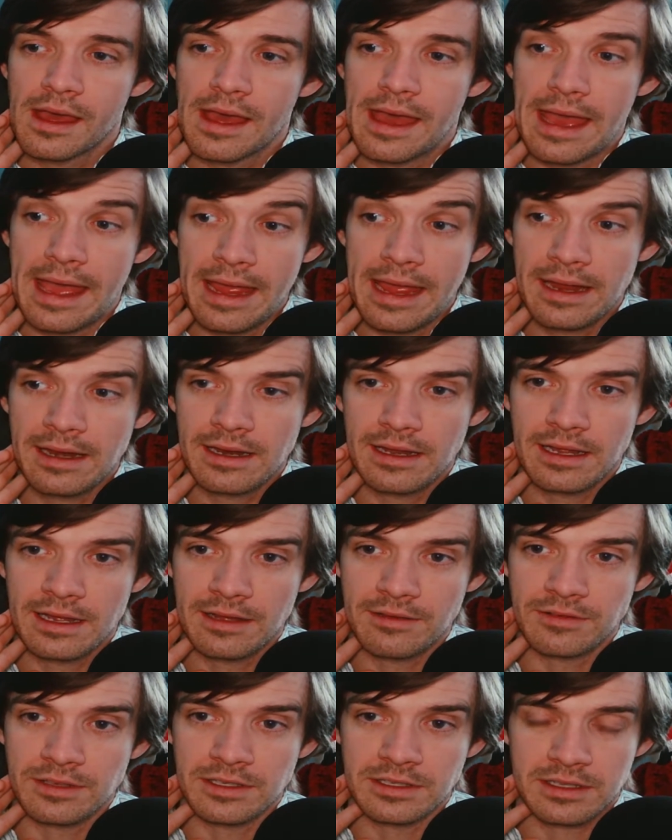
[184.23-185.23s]
and I
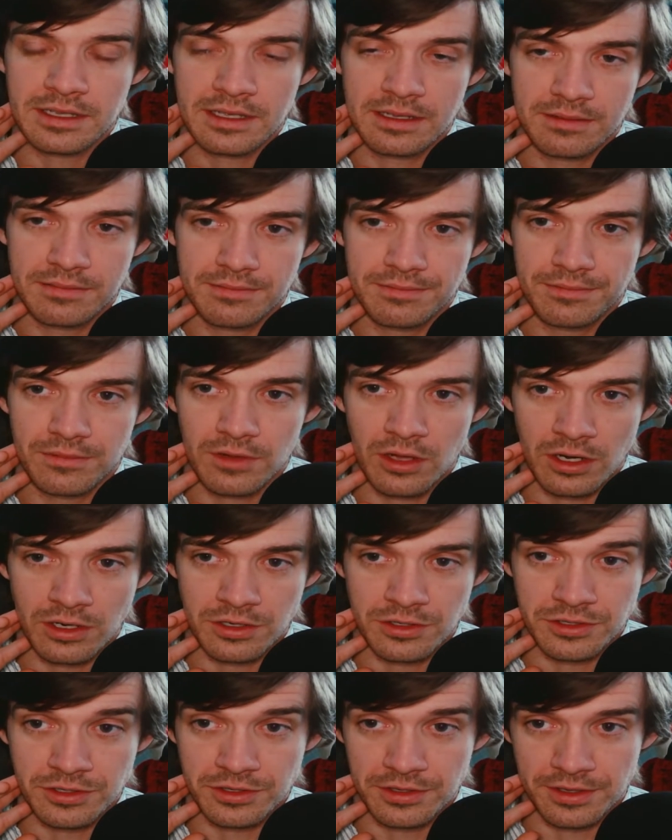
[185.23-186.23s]
have these
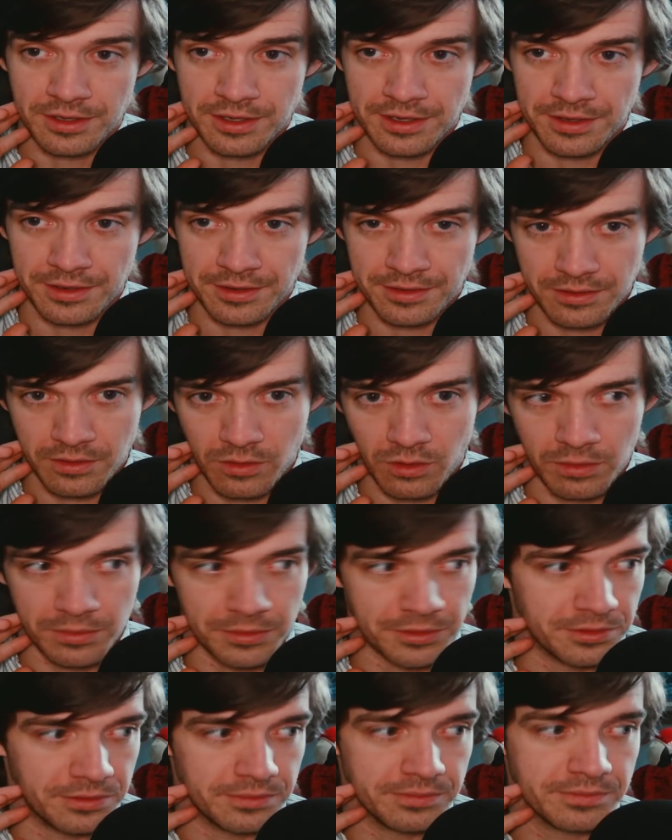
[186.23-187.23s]
larger than
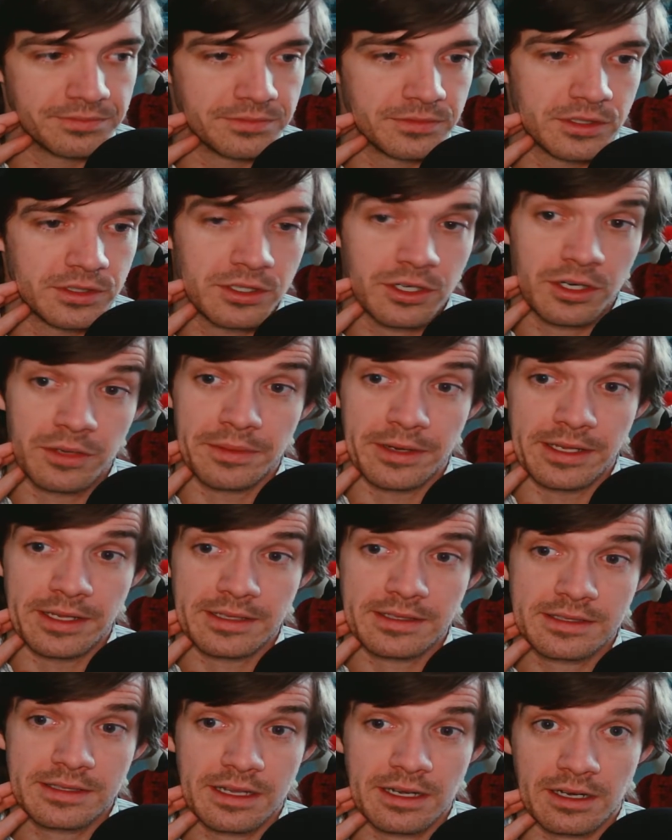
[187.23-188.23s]
normal
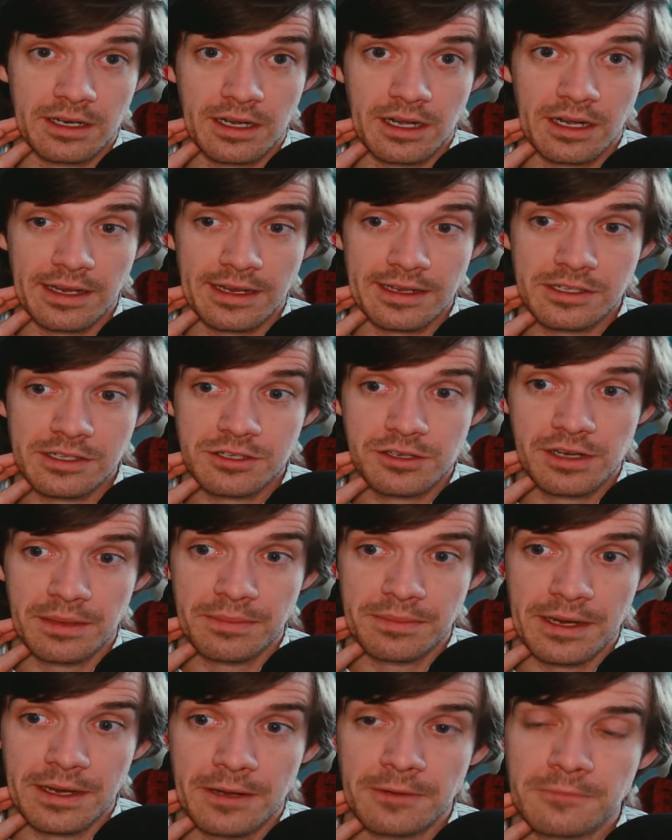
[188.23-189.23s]
turbinates that are going to get
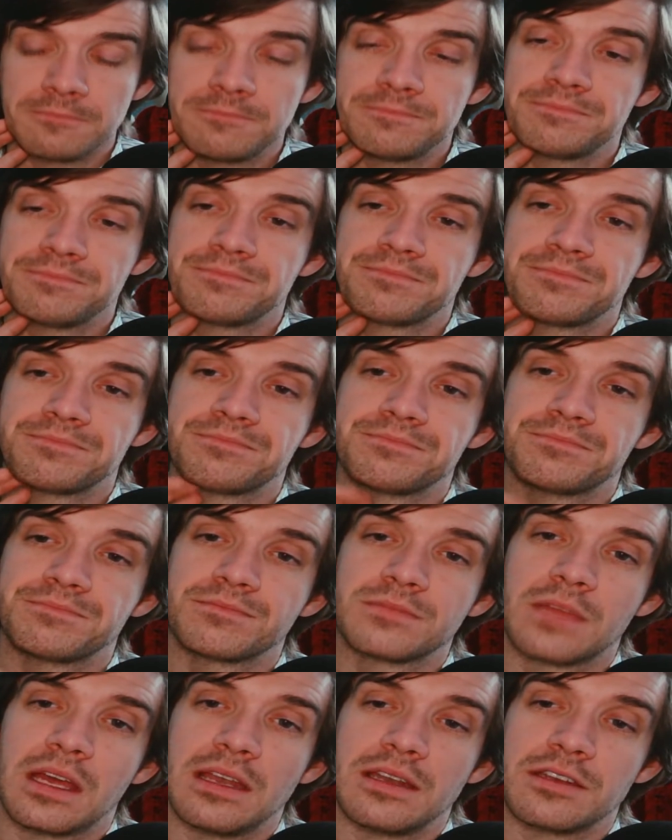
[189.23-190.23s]
scraped out
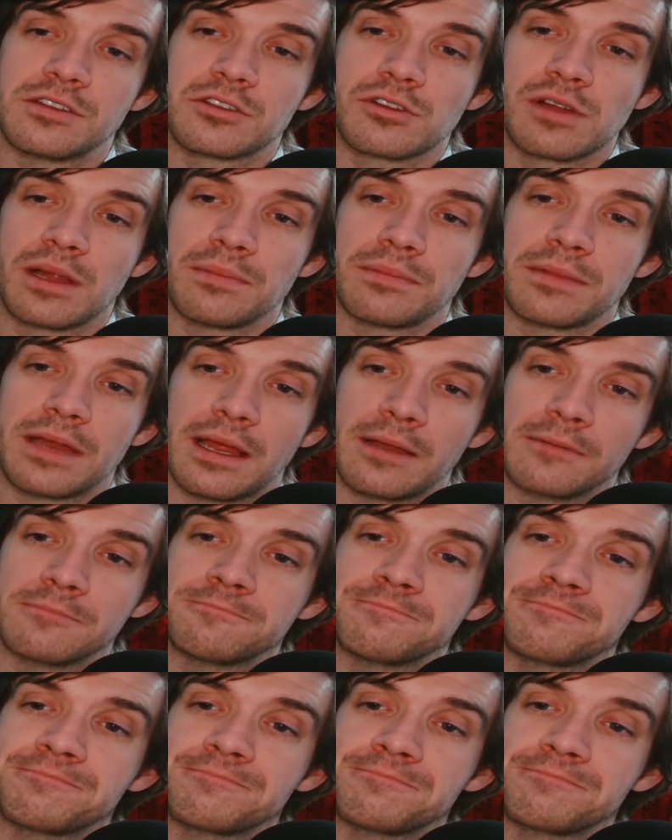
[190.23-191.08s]
and scraped down,